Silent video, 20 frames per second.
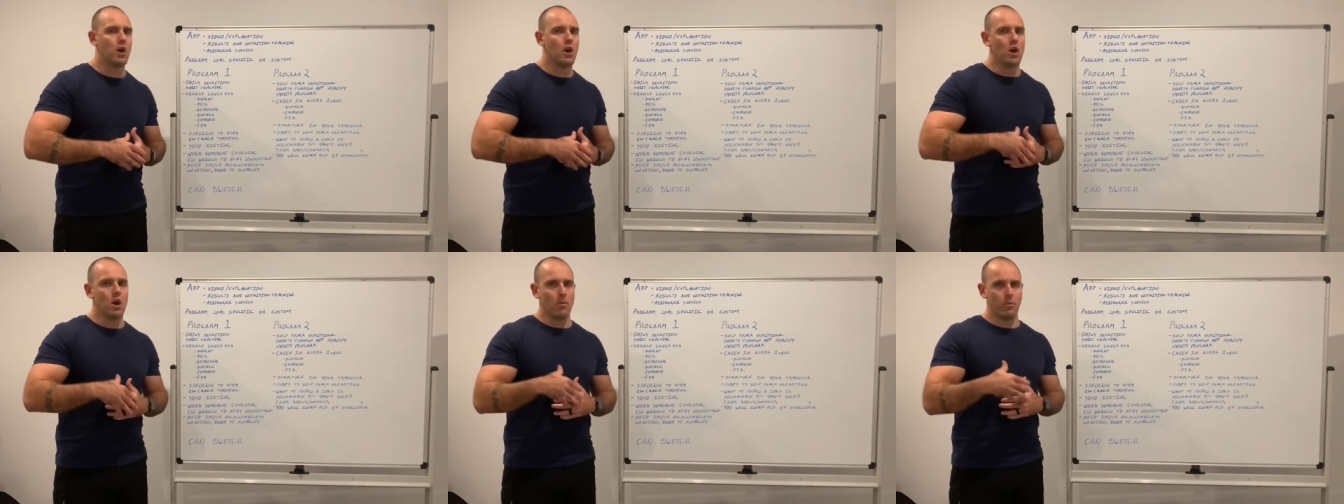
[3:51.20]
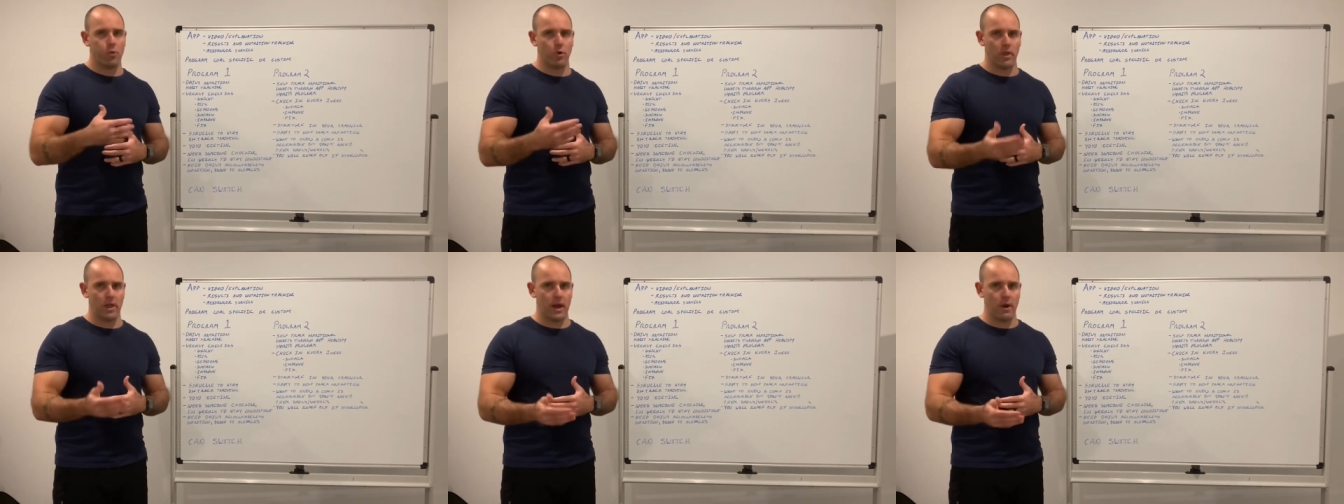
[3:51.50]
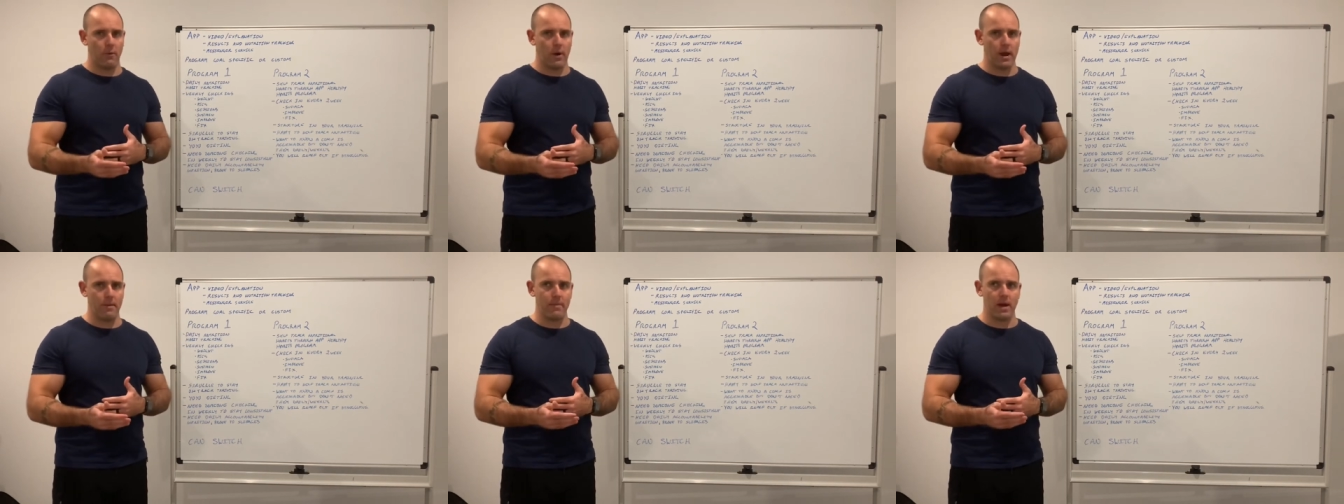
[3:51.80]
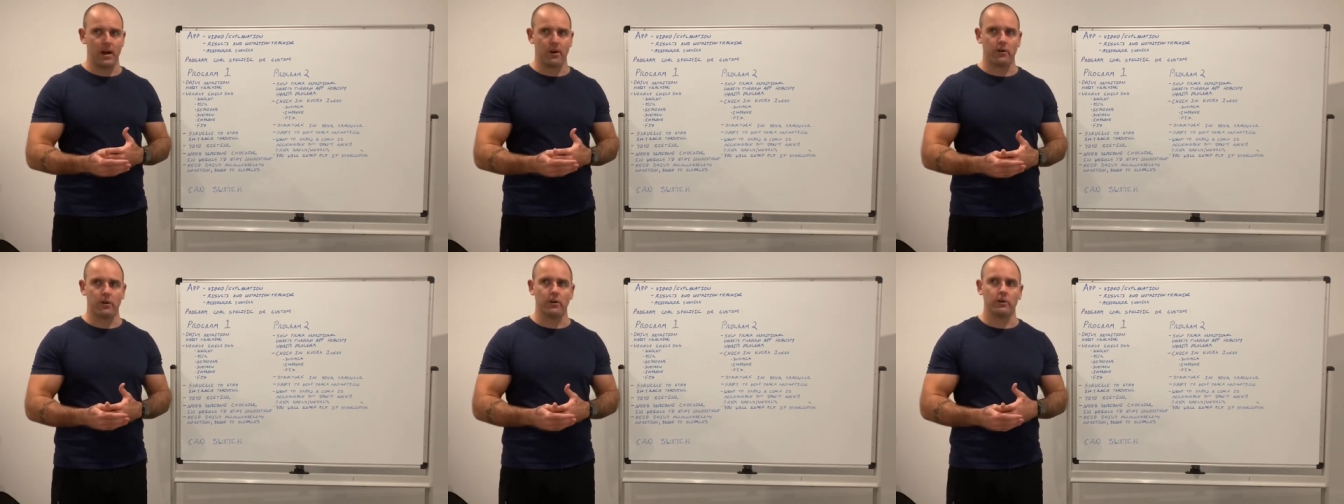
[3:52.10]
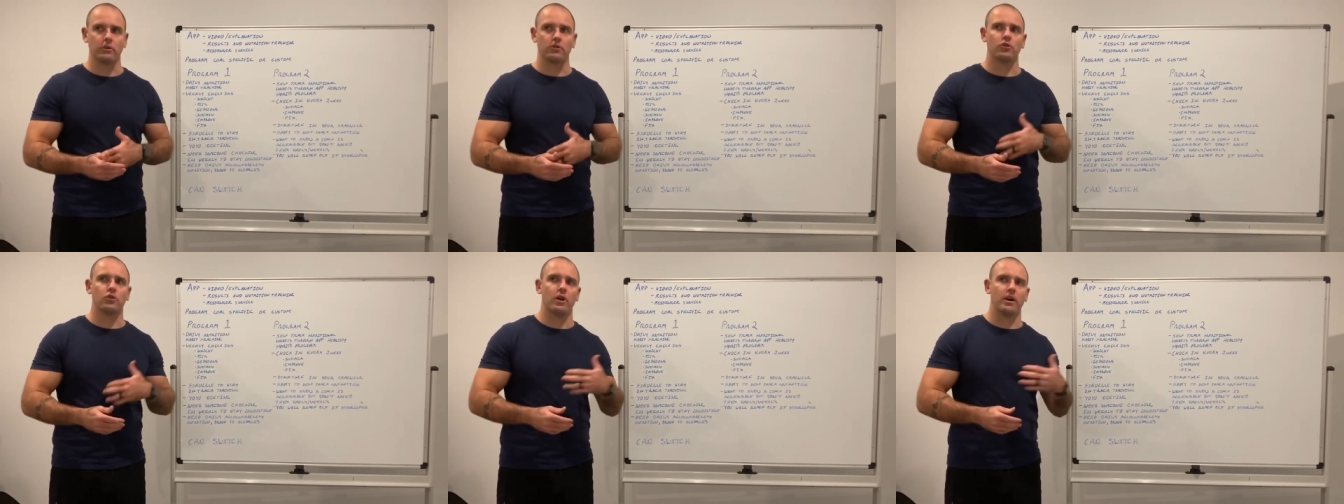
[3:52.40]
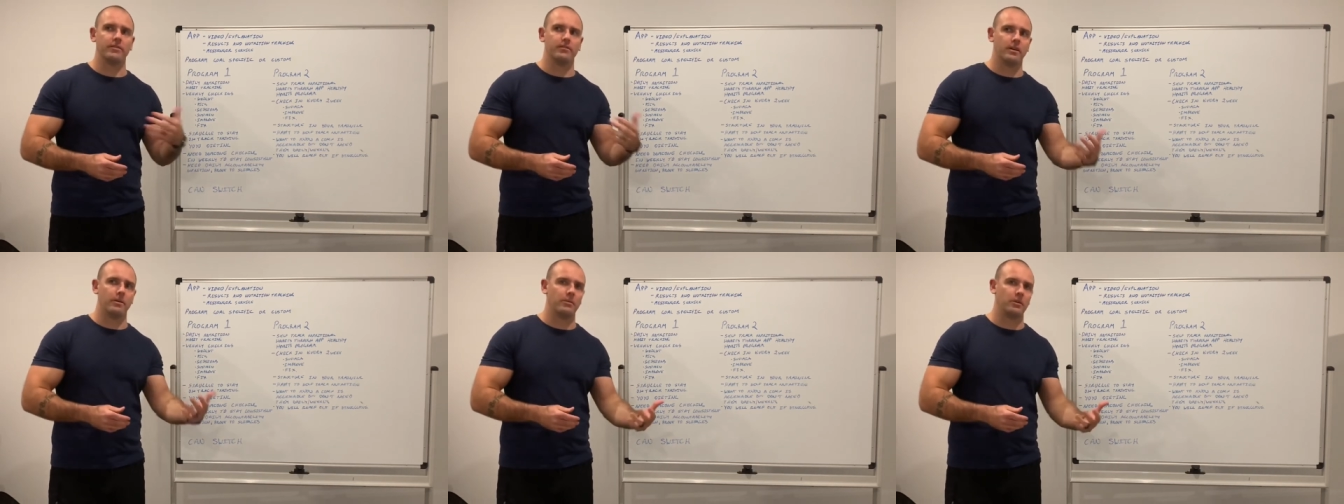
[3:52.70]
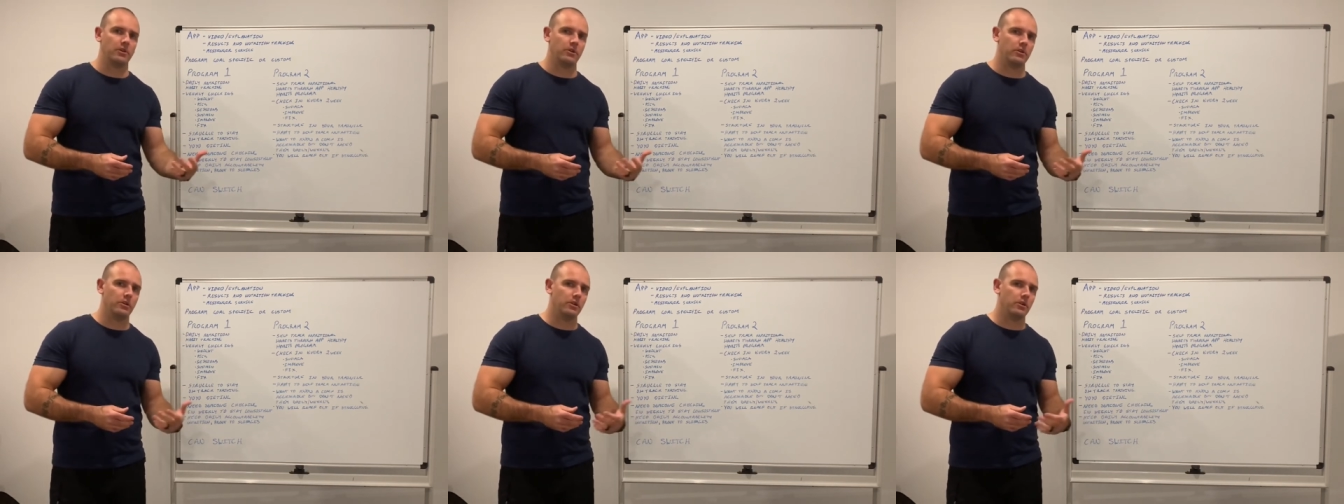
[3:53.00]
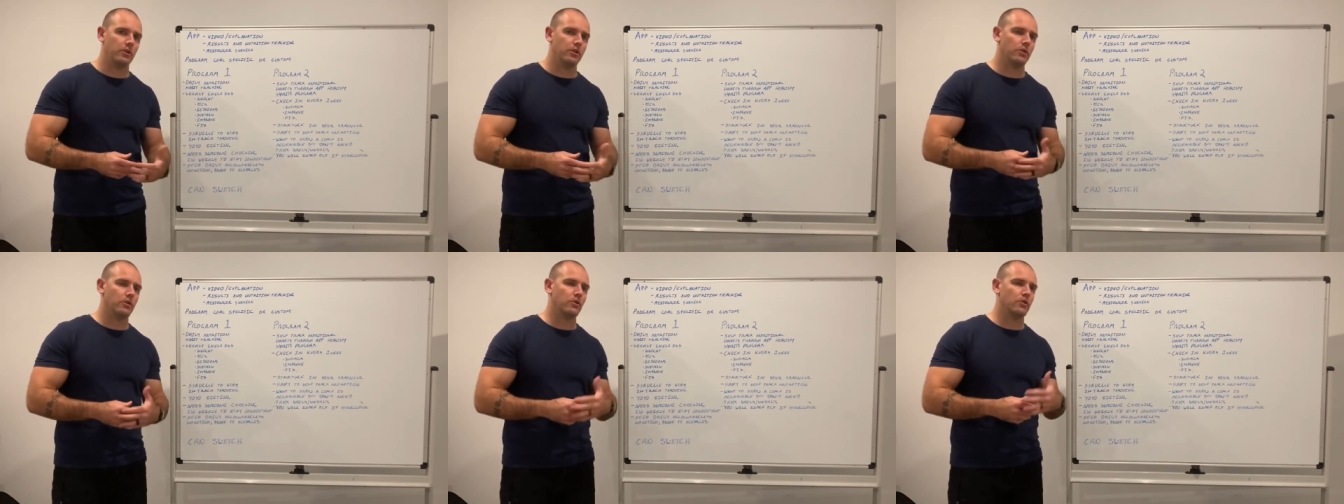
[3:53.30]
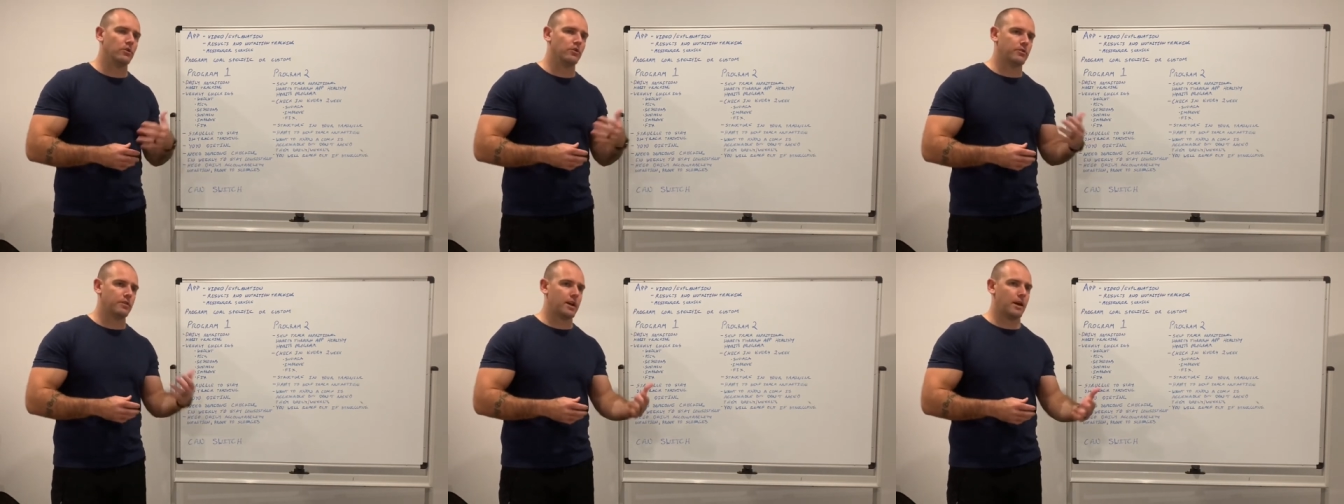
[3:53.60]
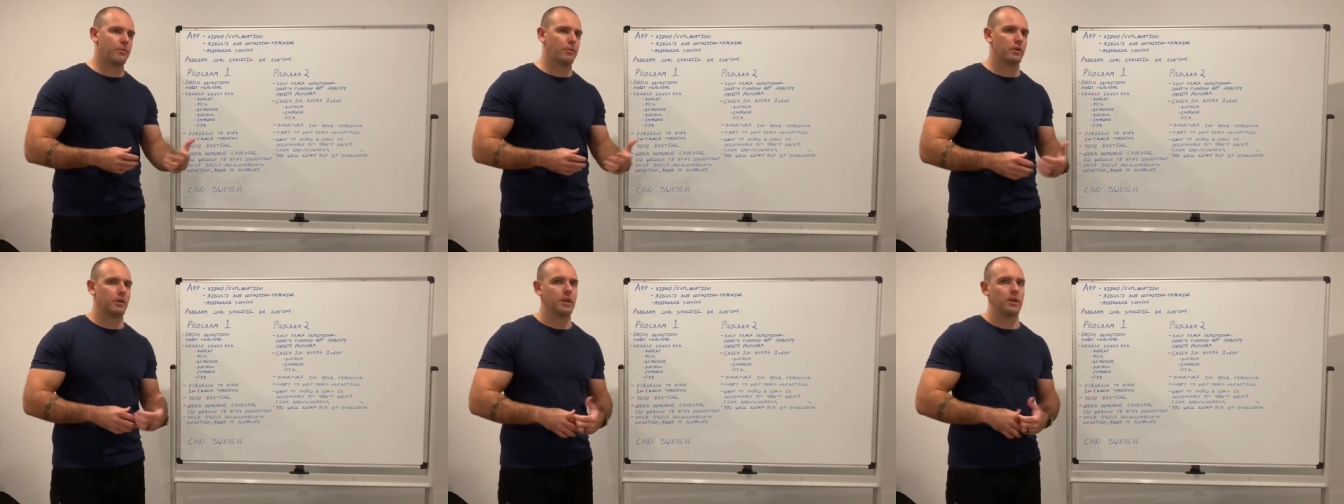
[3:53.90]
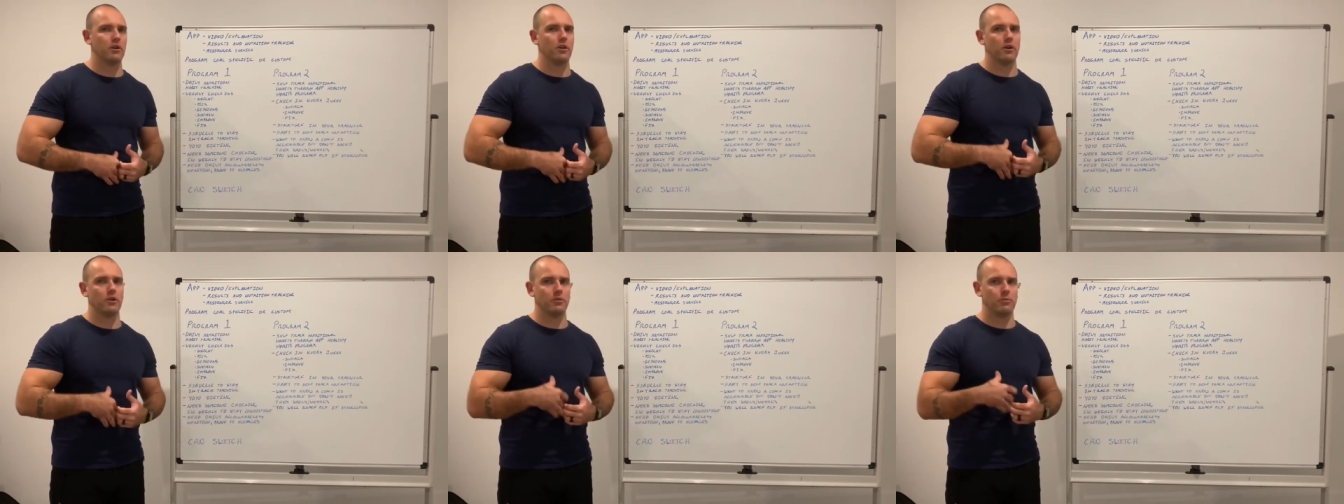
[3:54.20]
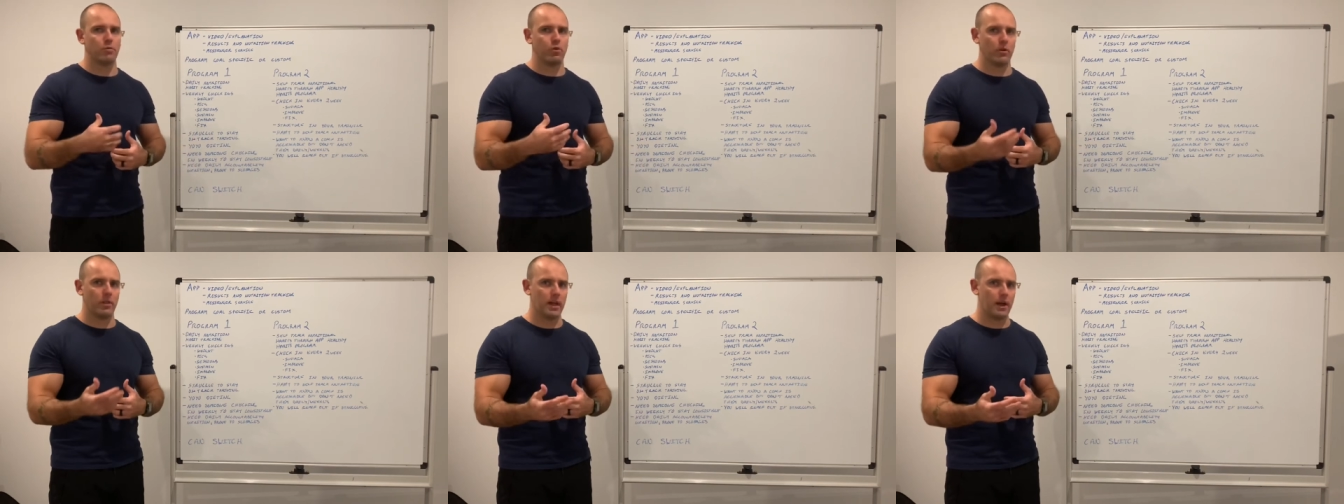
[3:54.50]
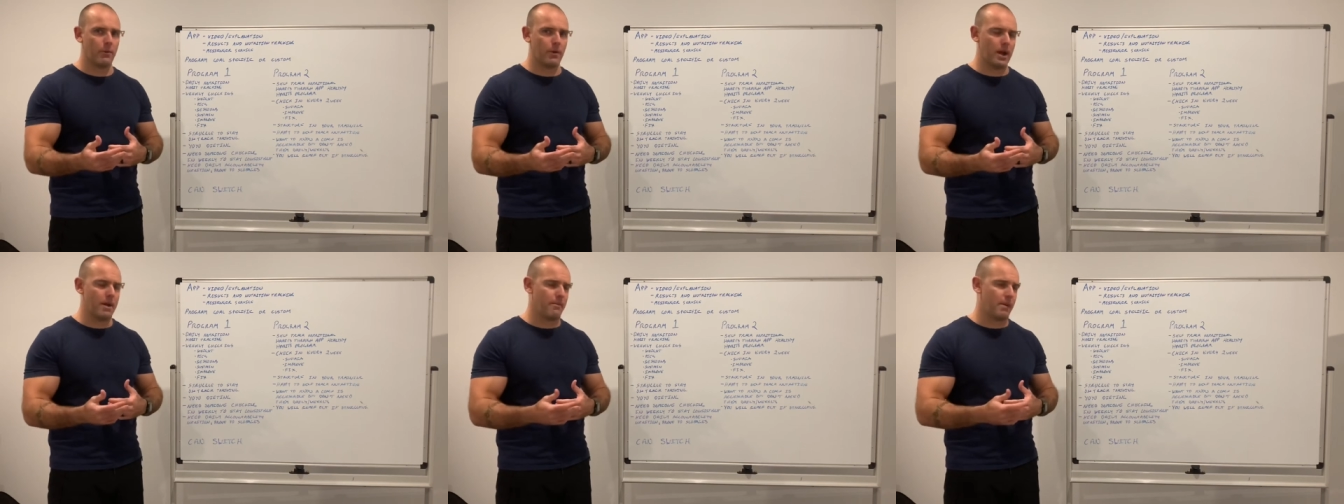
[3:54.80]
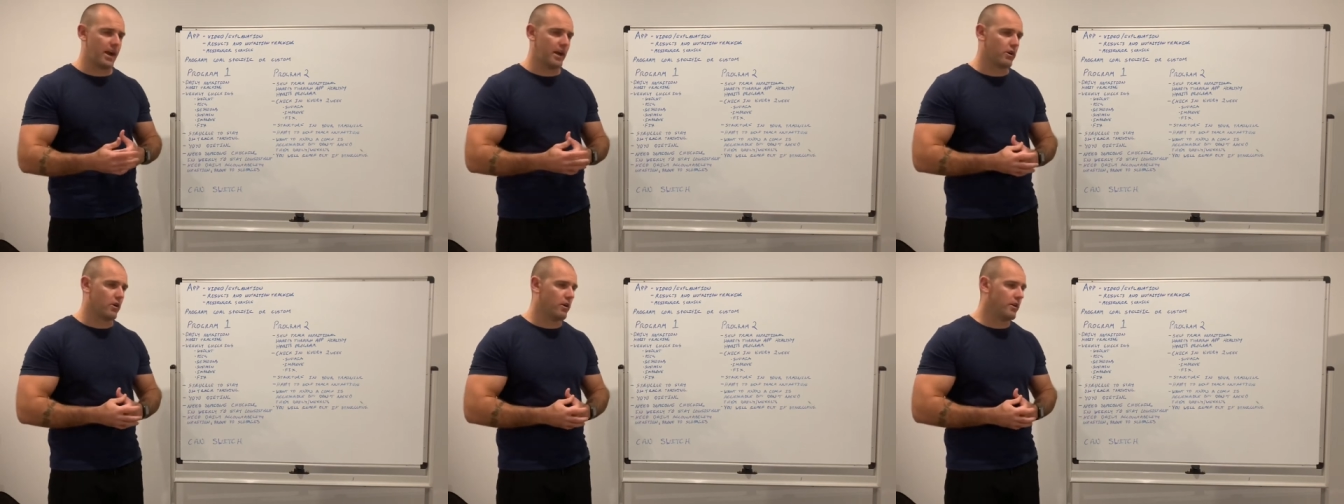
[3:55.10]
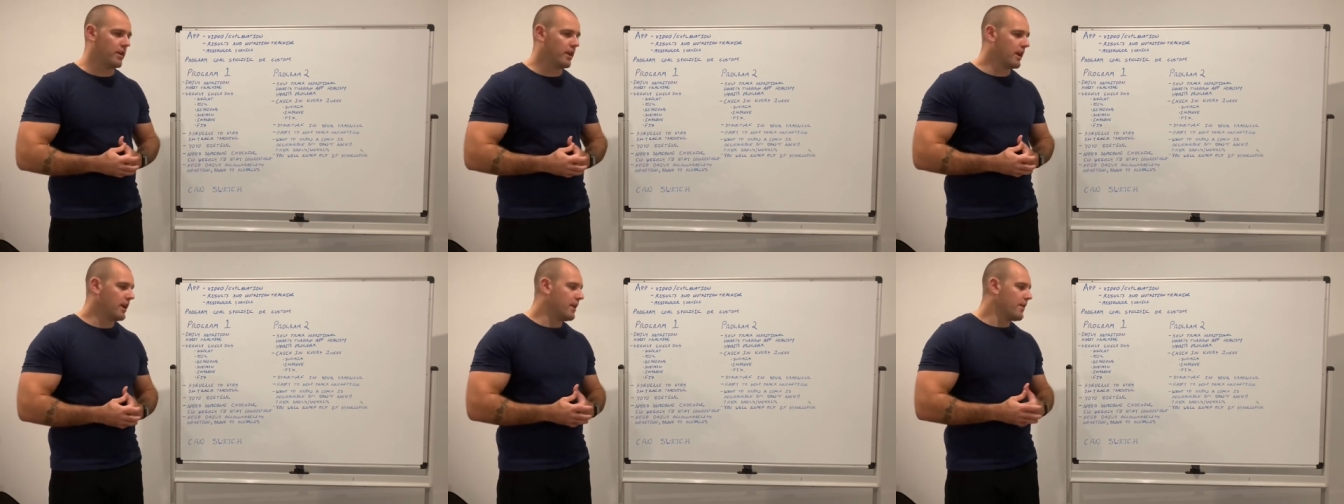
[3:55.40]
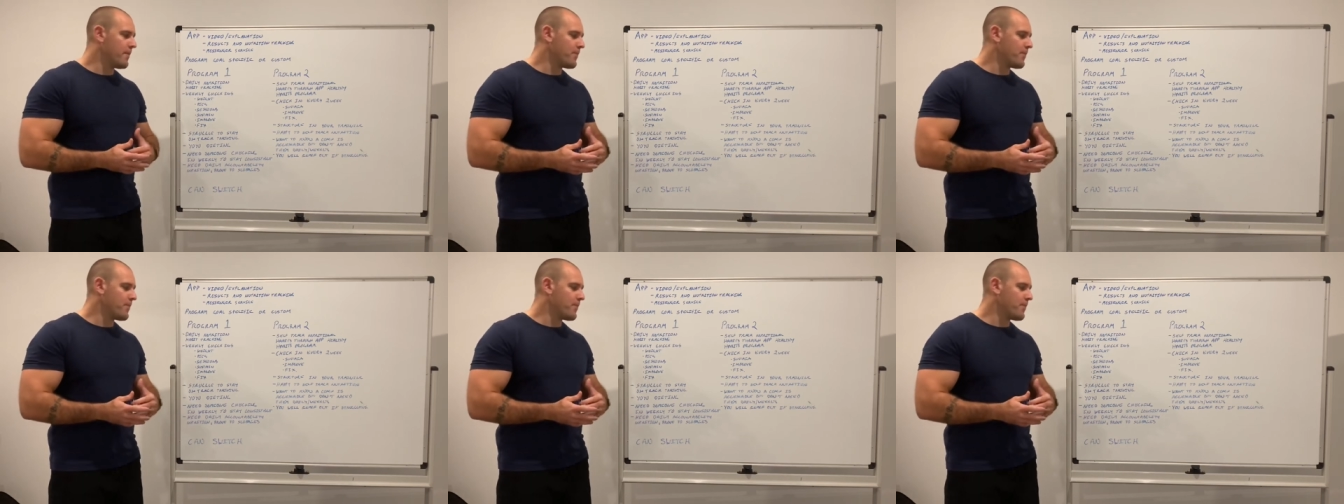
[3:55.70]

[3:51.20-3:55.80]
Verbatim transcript: put that weight back on, try something new, lose a couple of kilos, put that weight back on